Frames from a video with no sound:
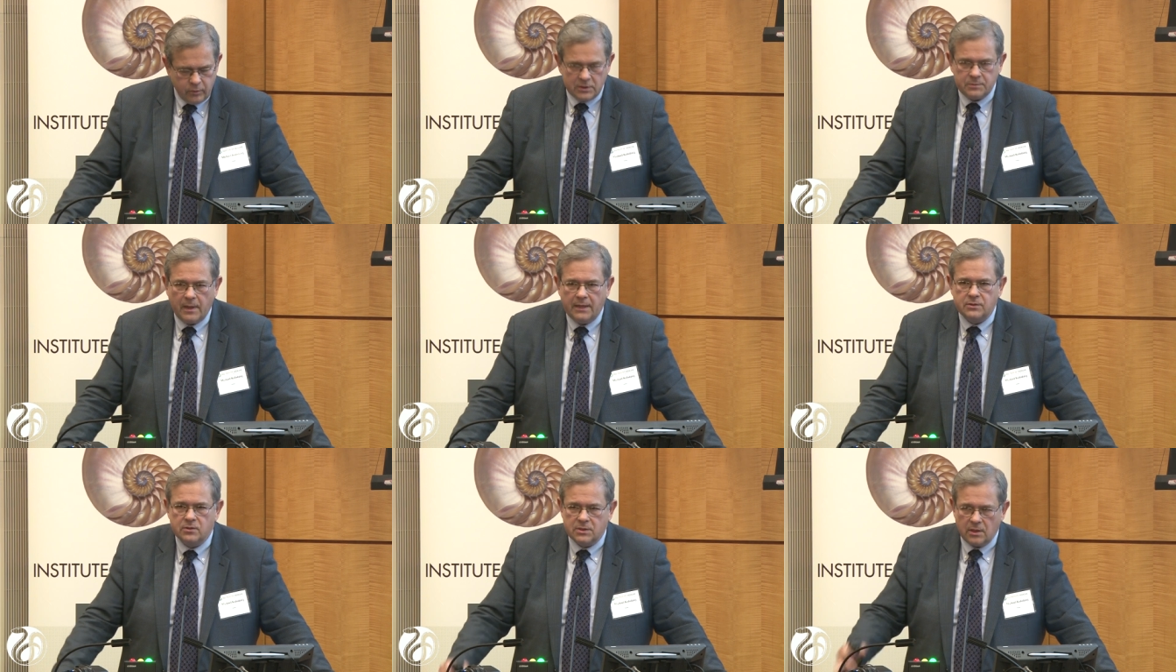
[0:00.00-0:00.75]

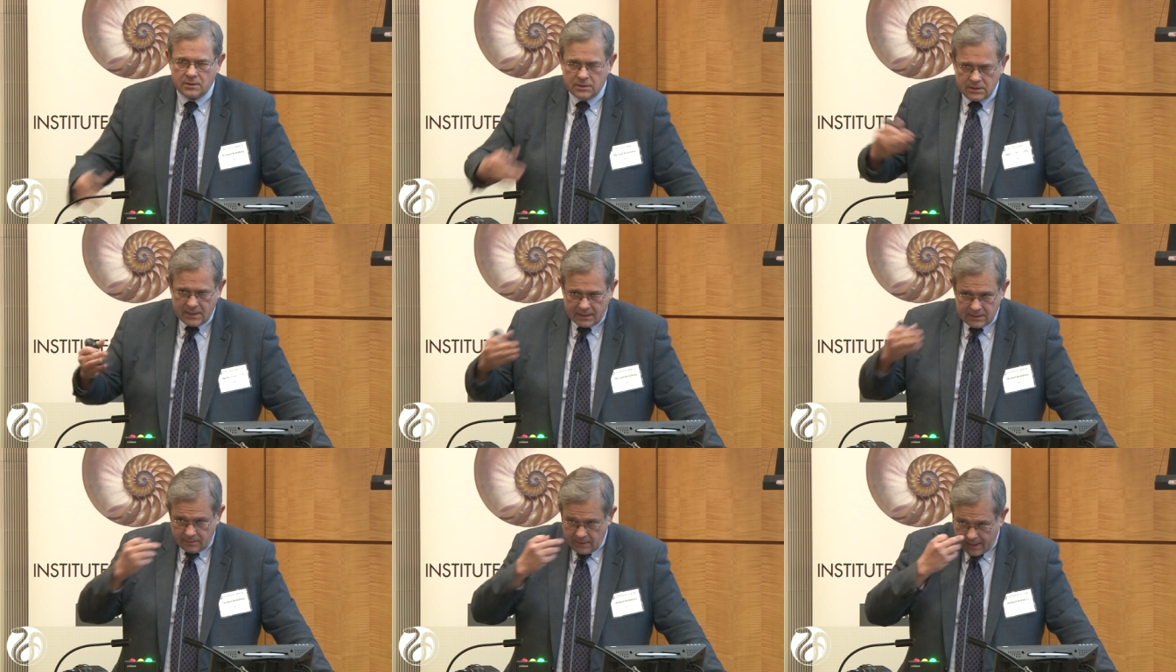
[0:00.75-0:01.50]
sponsor starts to take
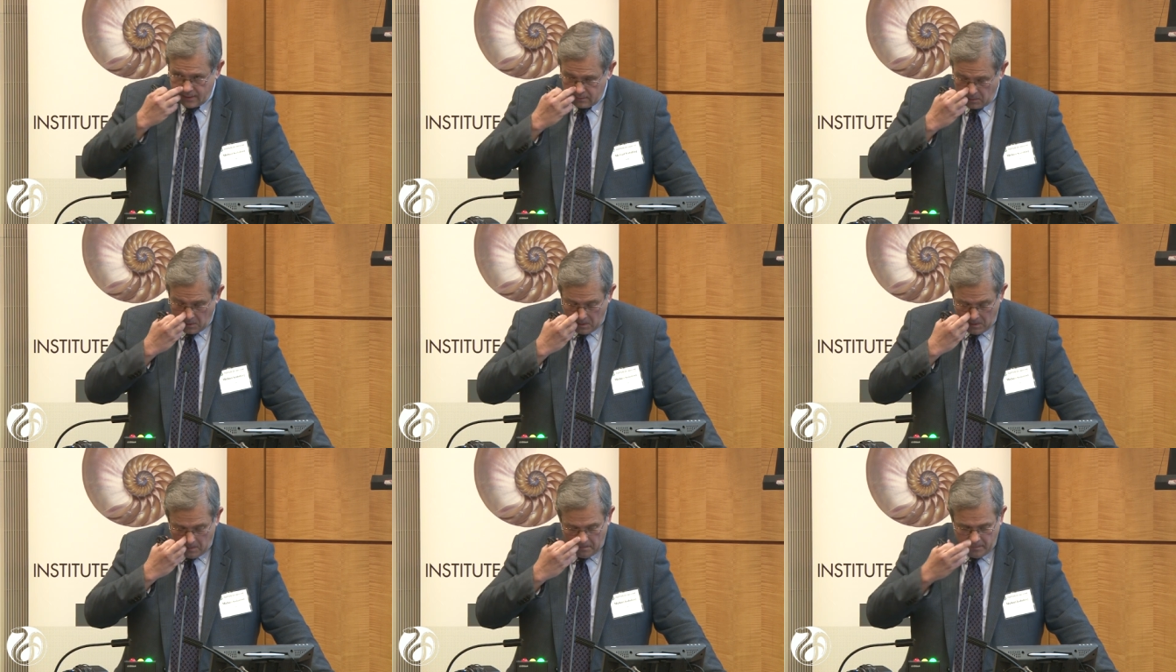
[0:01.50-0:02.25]
some of that
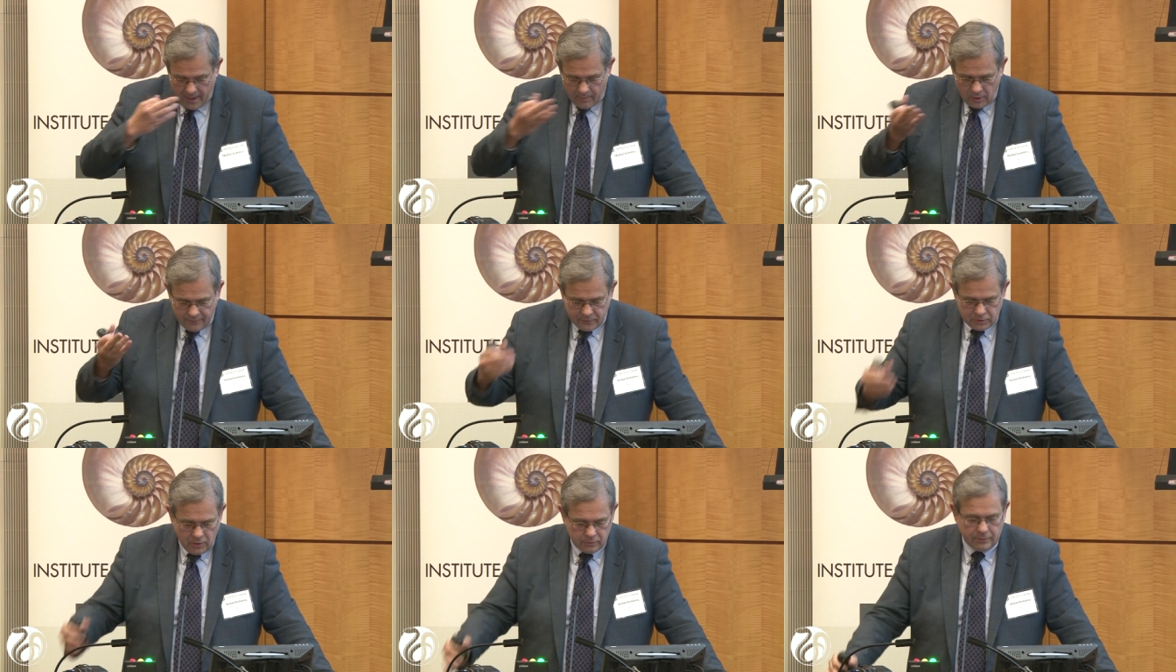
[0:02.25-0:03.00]
payment off your
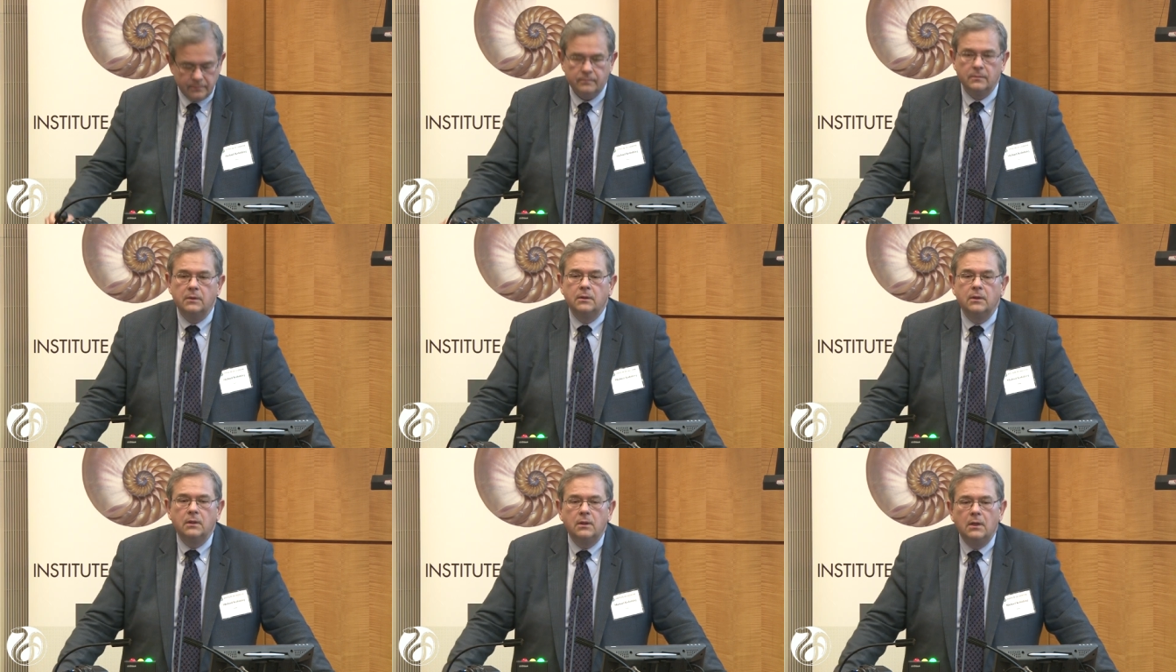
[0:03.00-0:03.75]
shoulder
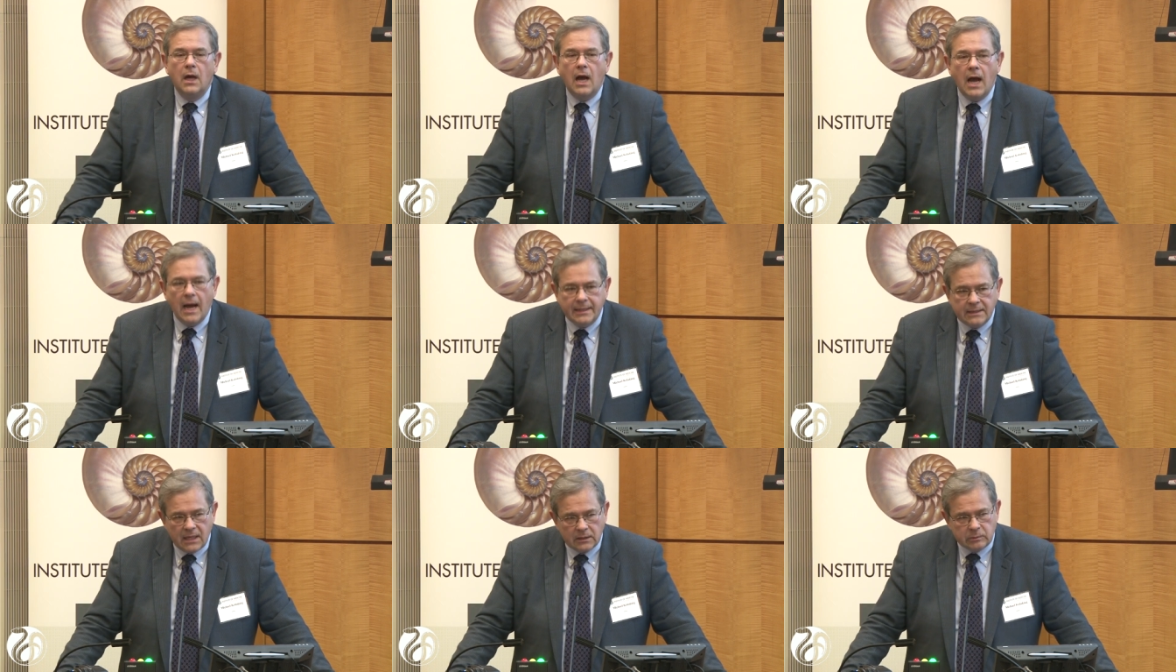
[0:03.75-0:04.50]
high
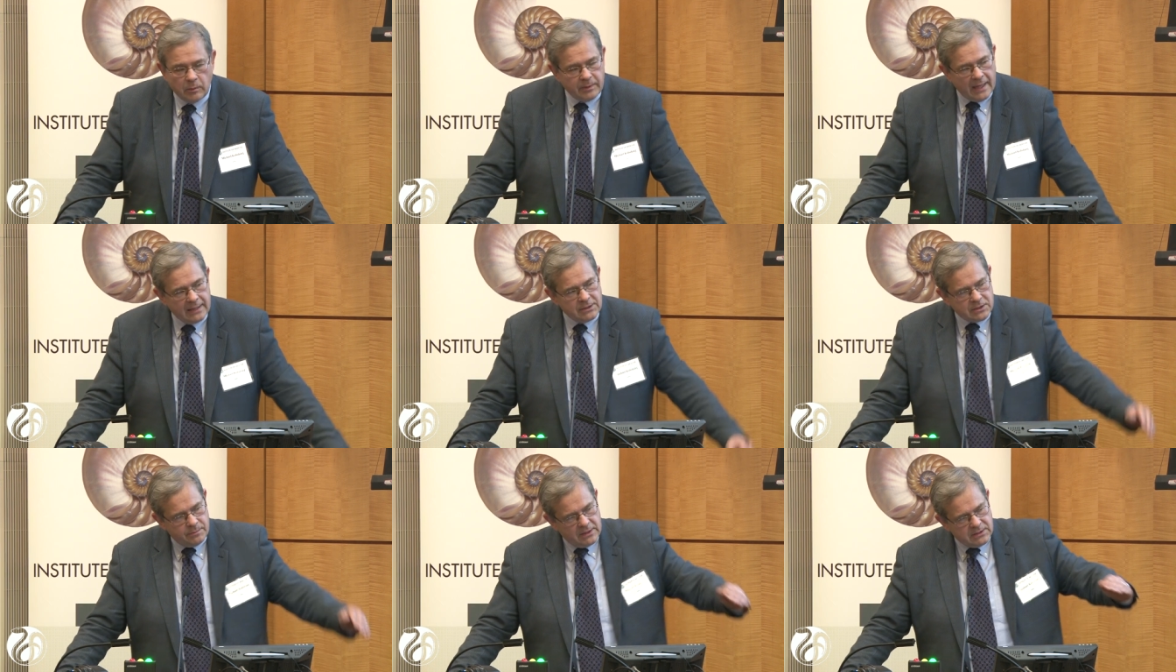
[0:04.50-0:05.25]
deductible plan
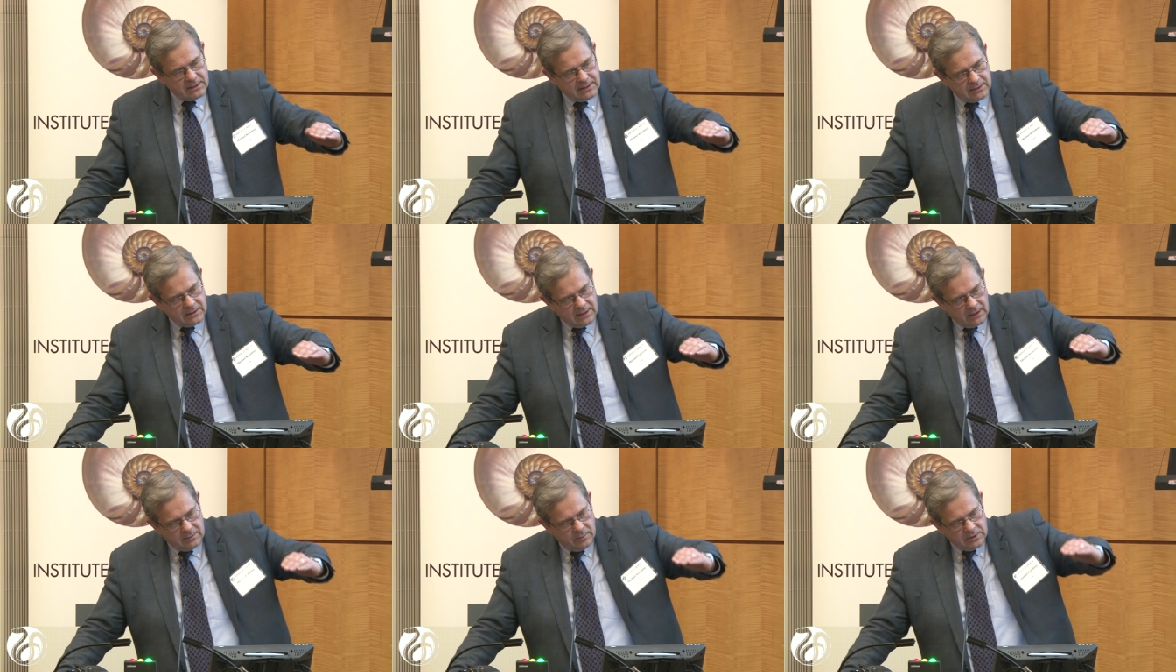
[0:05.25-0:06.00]
just means that the
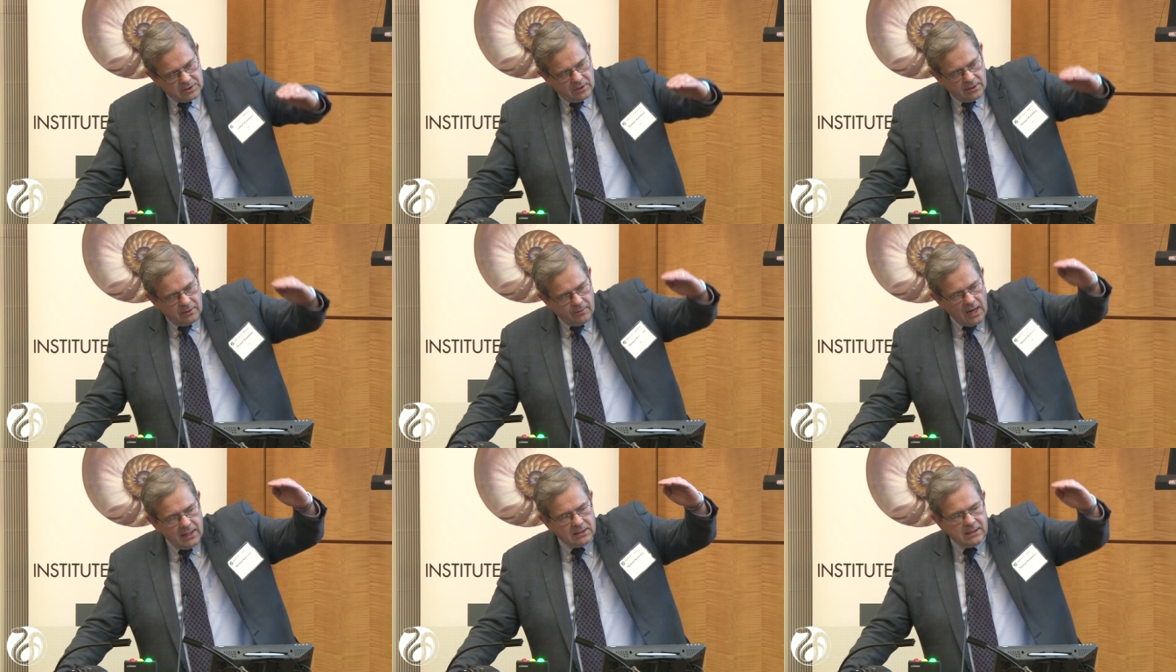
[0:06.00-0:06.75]
deductible has started to rise.